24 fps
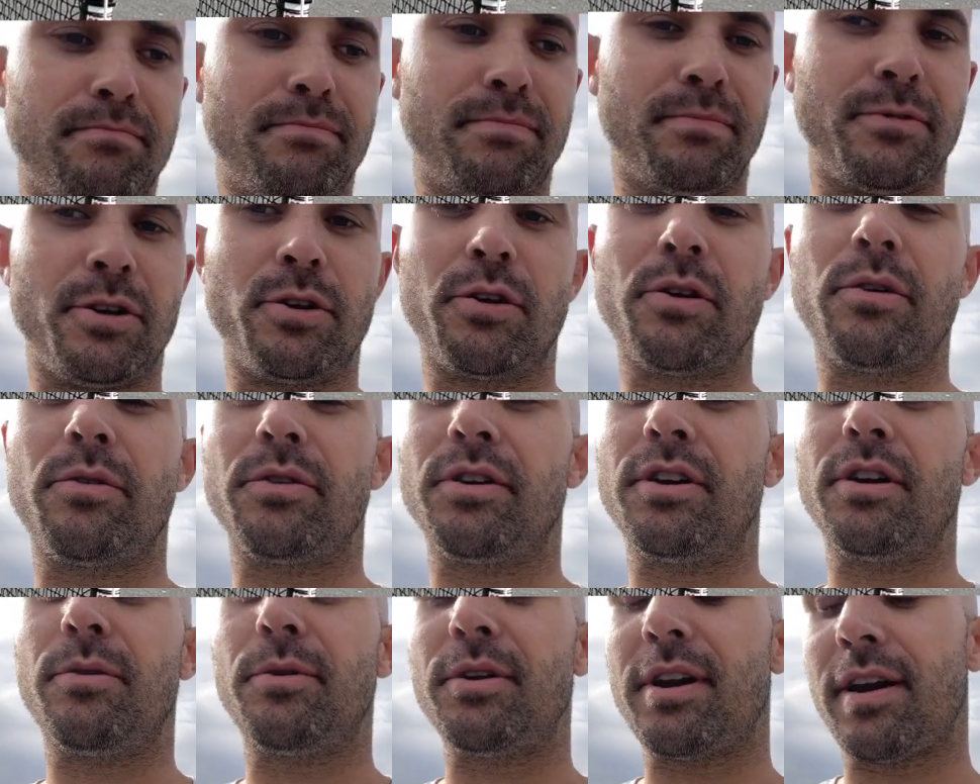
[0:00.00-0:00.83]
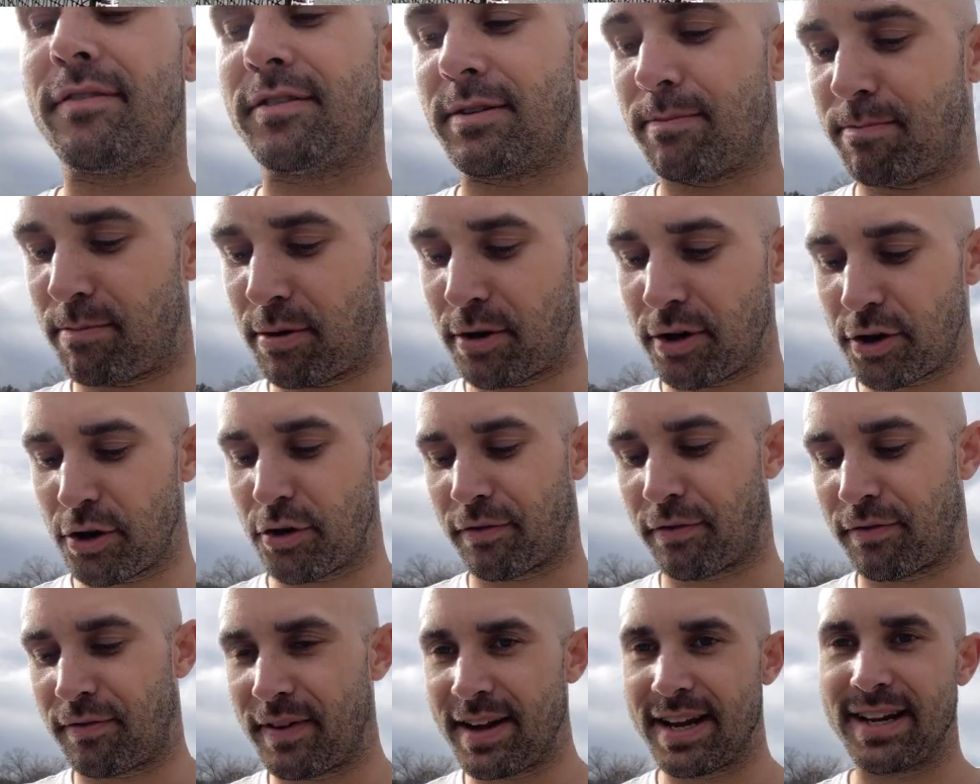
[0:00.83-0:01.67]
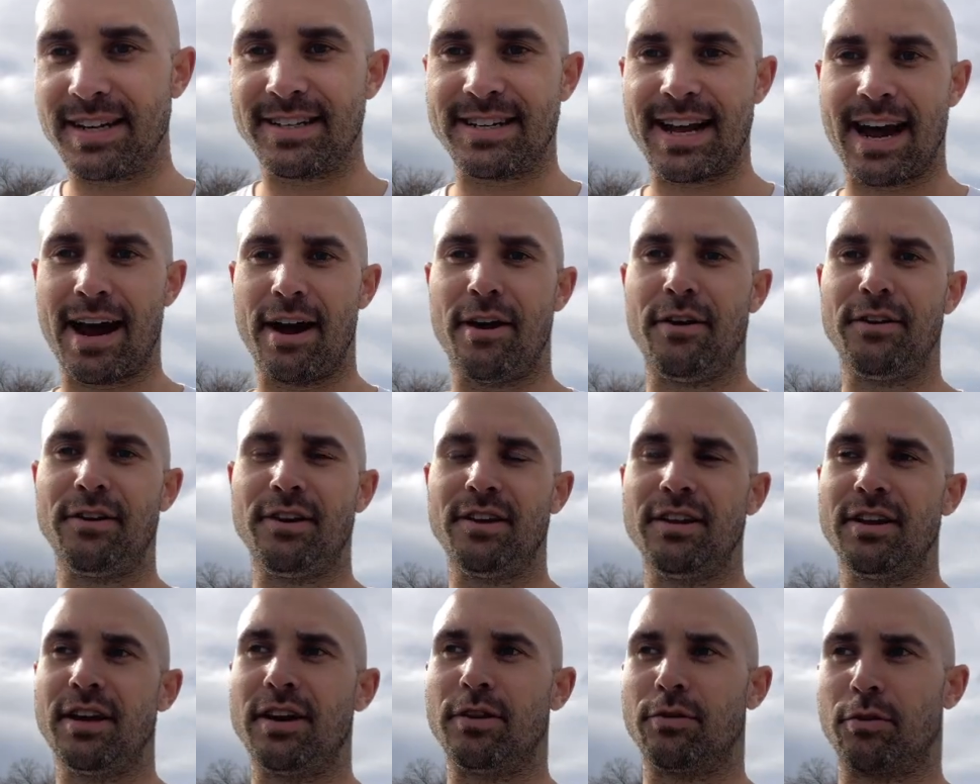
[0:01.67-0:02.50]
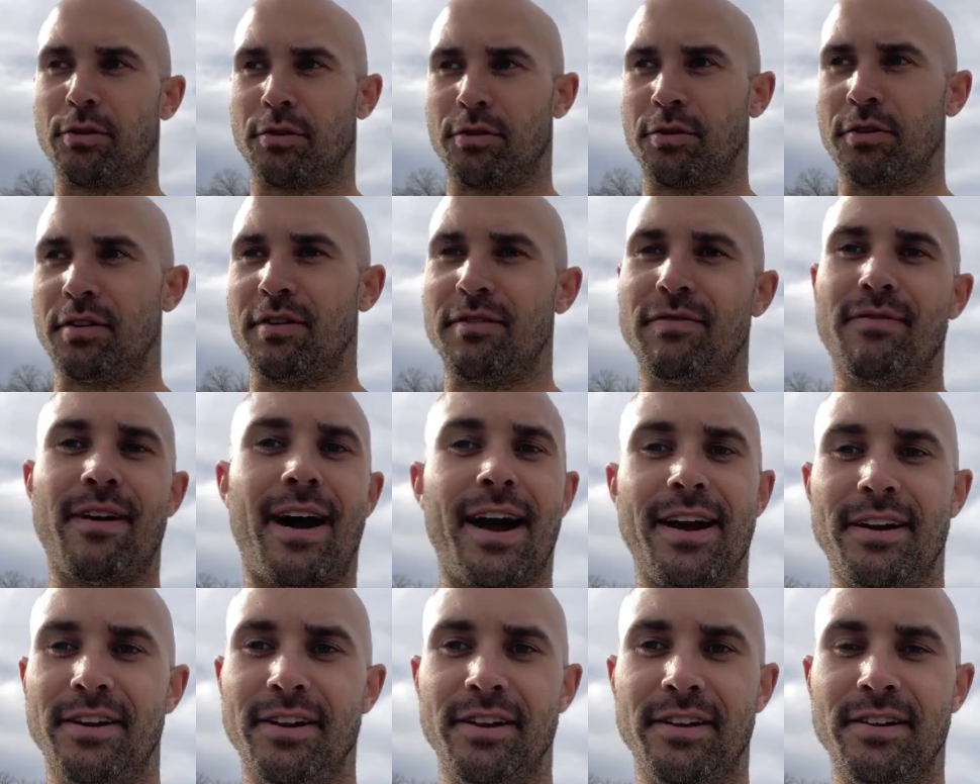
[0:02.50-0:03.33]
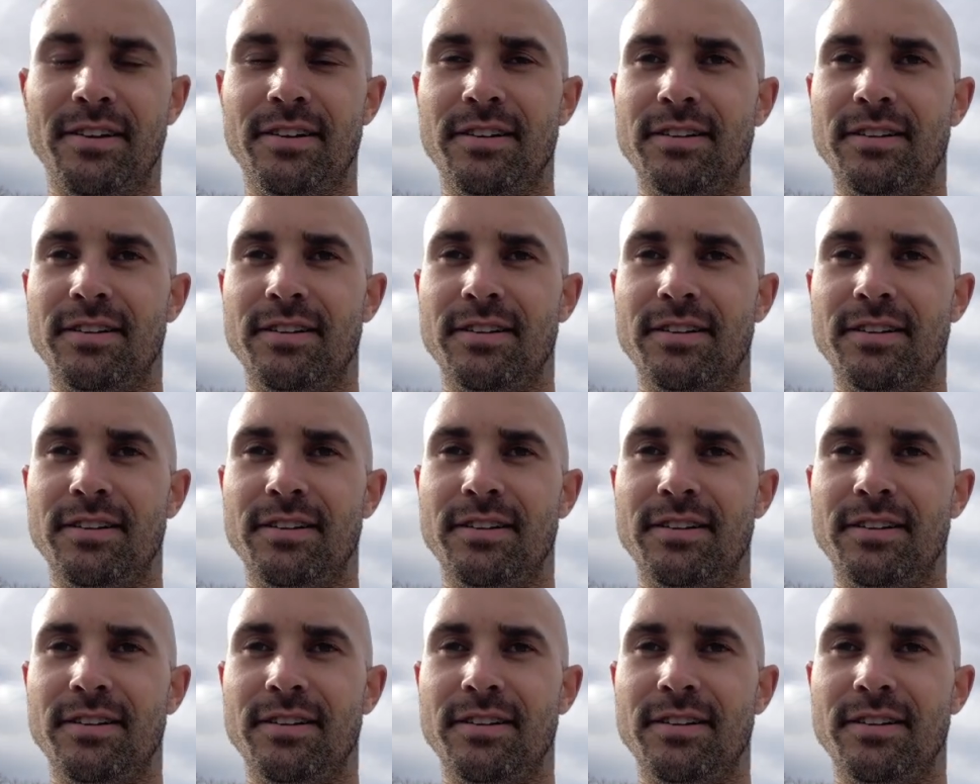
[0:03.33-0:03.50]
You don't want to have to put your feet down in order to find it.